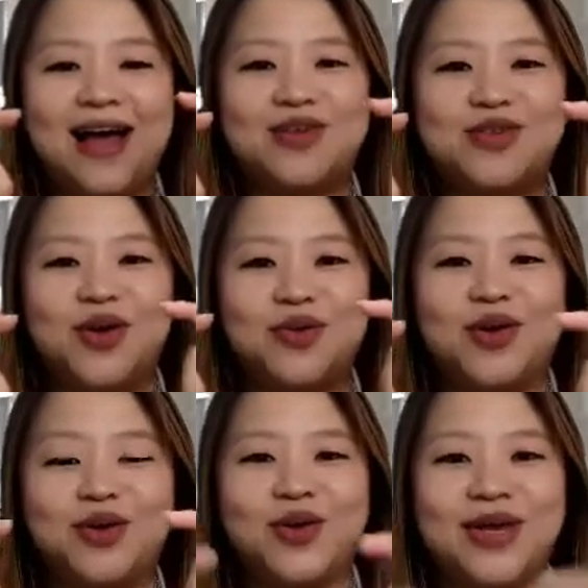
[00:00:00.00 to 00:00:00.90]
So,
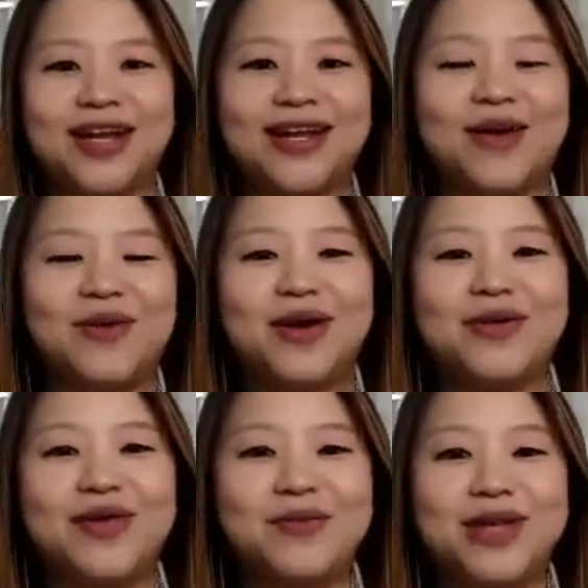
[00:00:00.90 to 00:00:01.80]
you're going to get one
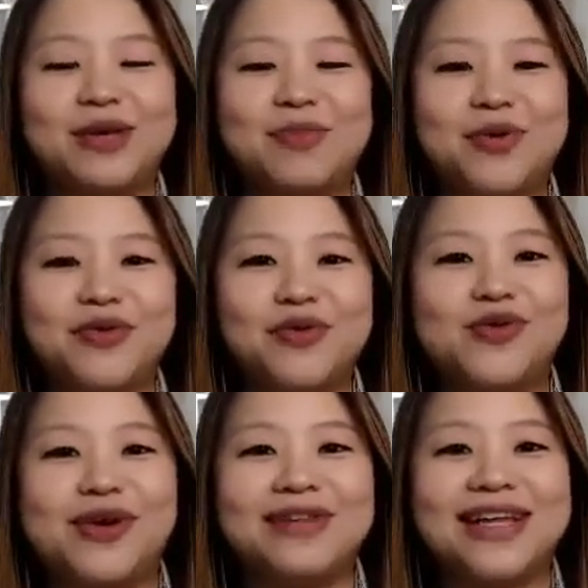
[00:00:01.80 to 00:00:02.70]
of the really beautiful
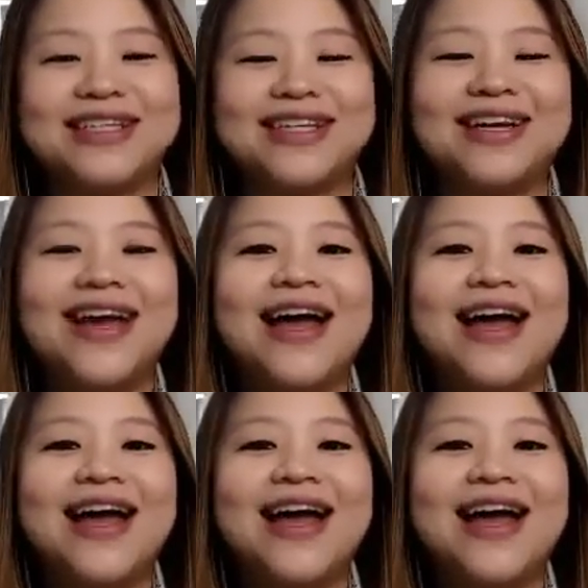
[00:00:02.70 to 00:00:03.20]
driver license.